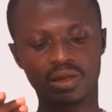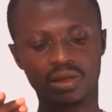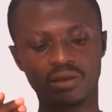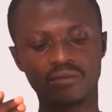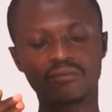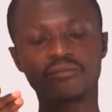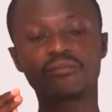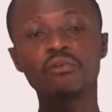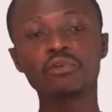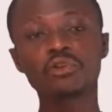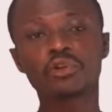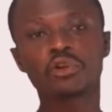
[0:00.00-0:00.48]

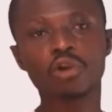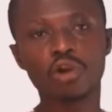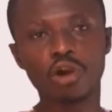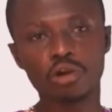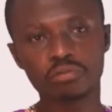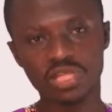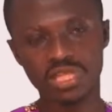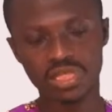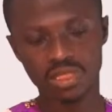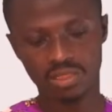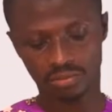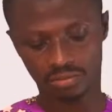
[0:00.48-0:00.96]
food
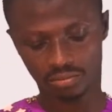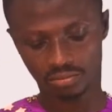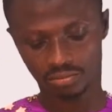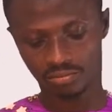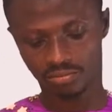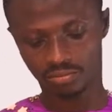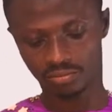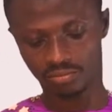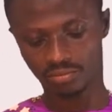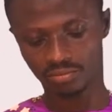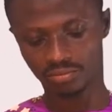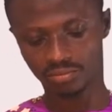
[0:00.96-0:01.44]
crops.
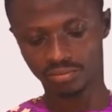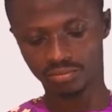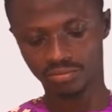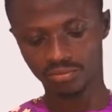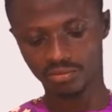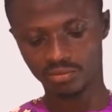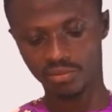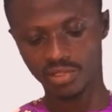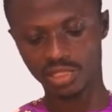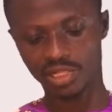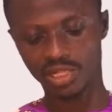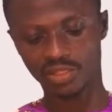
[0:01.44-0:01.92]

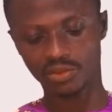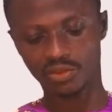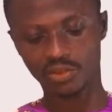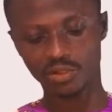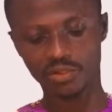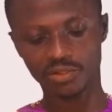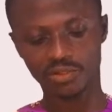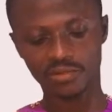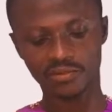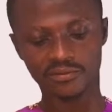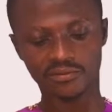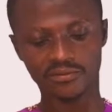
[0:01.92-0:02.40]
We can
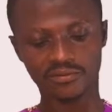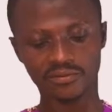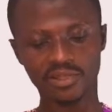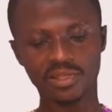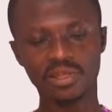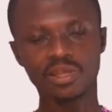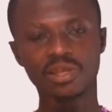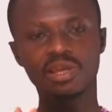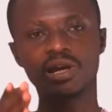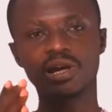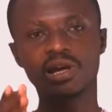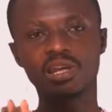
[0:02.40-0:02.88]
talk of
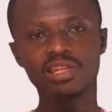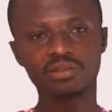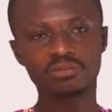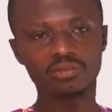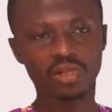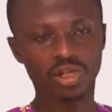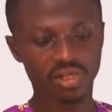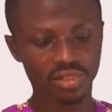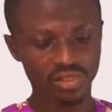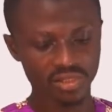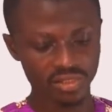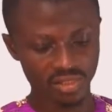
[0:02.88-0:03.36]

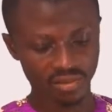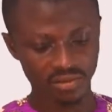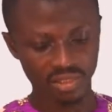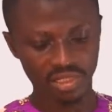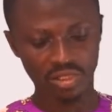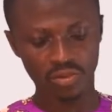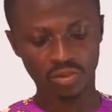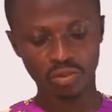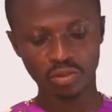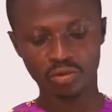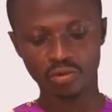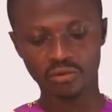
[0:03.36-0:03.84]
animals. We
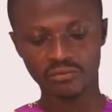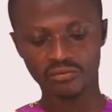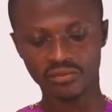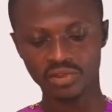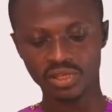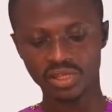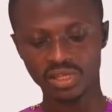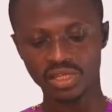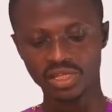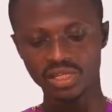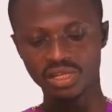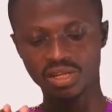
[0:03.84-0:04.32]
can talk of
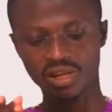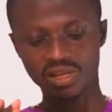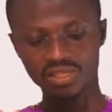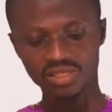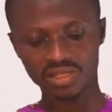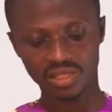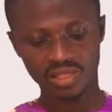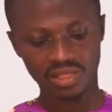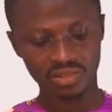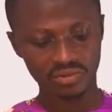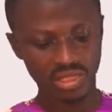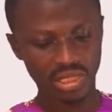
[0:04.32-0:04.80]

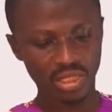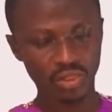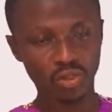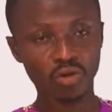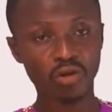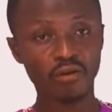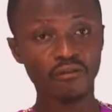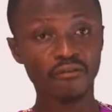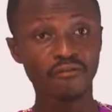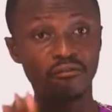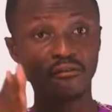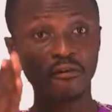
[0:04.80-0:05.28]
grassland. We can talk
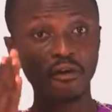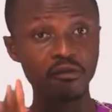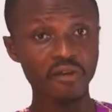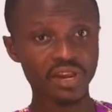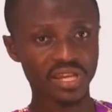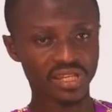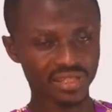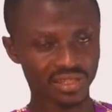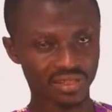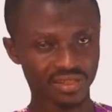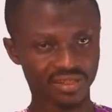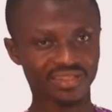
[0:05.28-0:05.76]
of
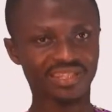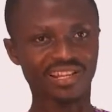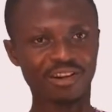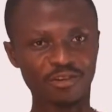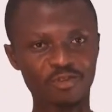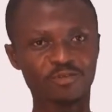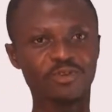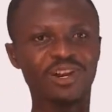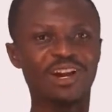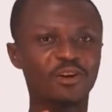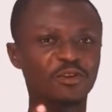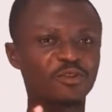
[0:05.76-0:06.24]
forest. That
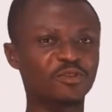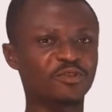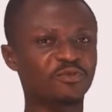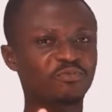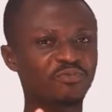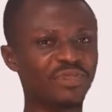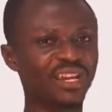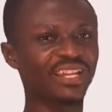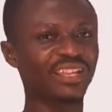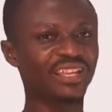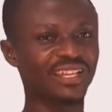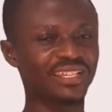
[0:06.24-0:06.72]
was why I was
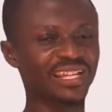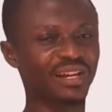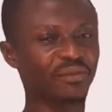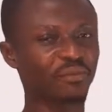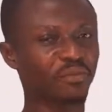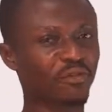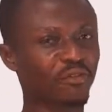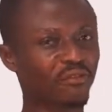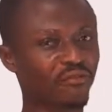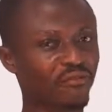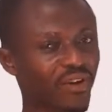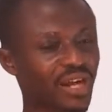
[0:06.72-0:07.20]
making an
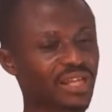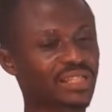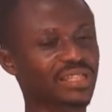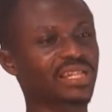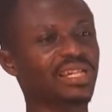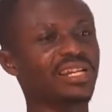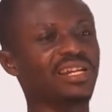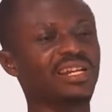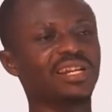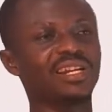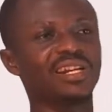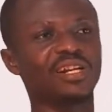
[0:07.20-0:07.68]
example of what?
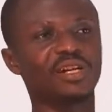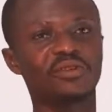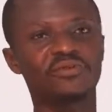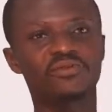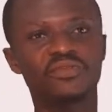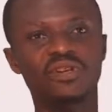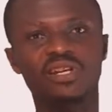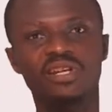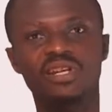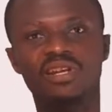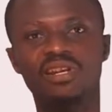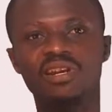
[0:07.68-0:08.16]
Of
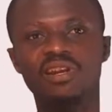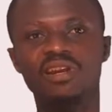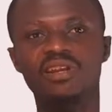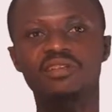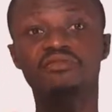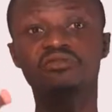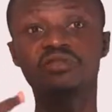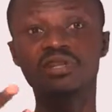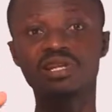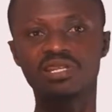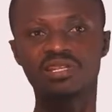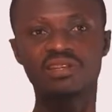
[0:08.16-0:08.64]

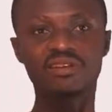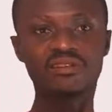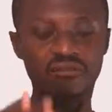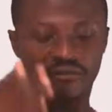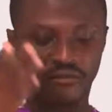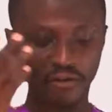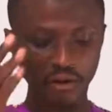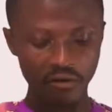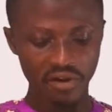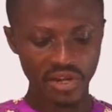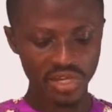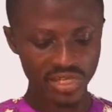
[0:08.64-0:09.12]
trees.
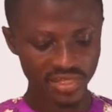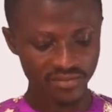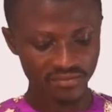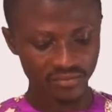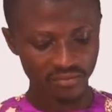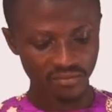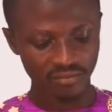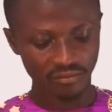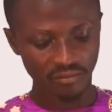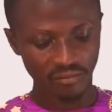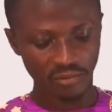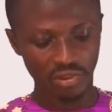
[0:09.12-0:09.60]
Forest.
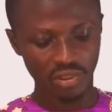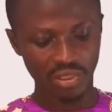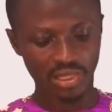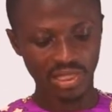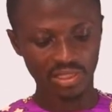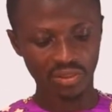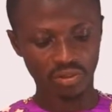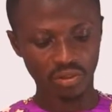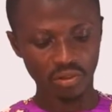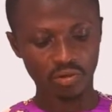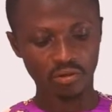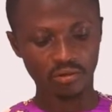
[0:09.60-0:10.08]
We
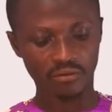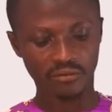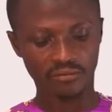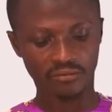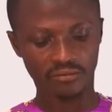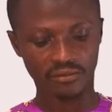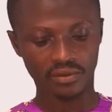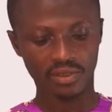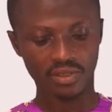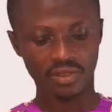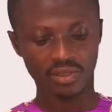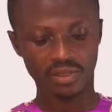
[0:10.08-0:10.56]
can talk
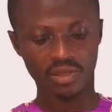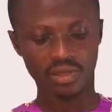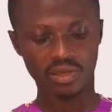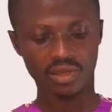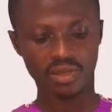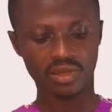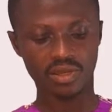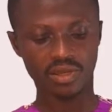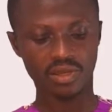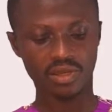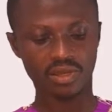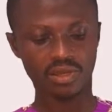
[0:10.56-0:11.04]
of
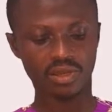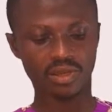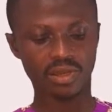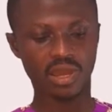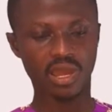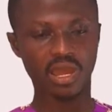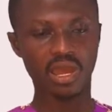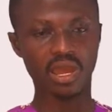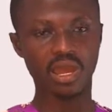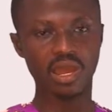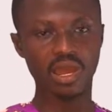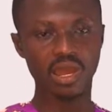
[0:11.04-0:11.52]

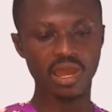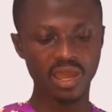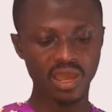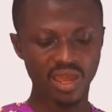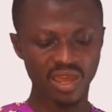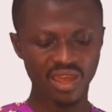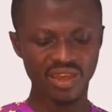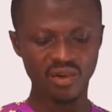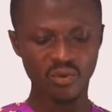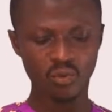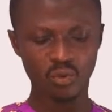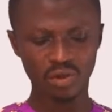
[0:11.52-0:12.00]

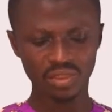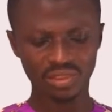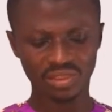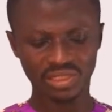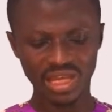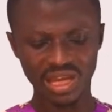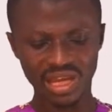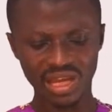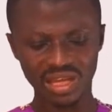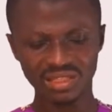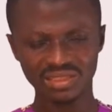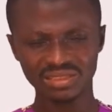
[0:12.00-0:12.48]
air,
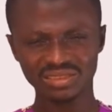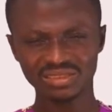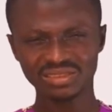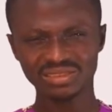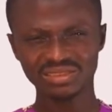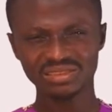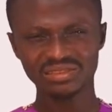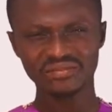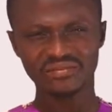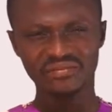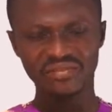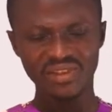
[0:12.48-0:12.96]
water,
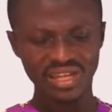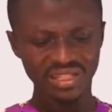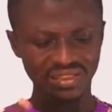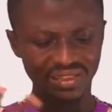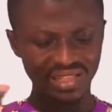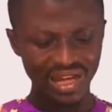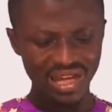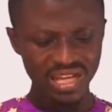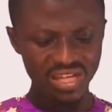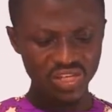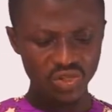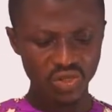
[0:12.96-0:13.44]

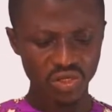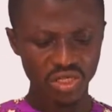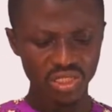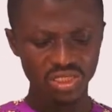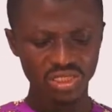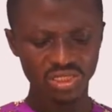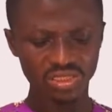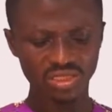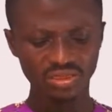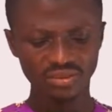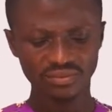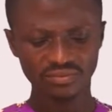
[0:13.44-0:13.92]
fertile
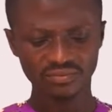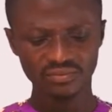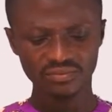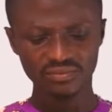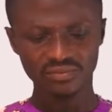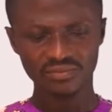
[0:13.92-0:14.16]
soil.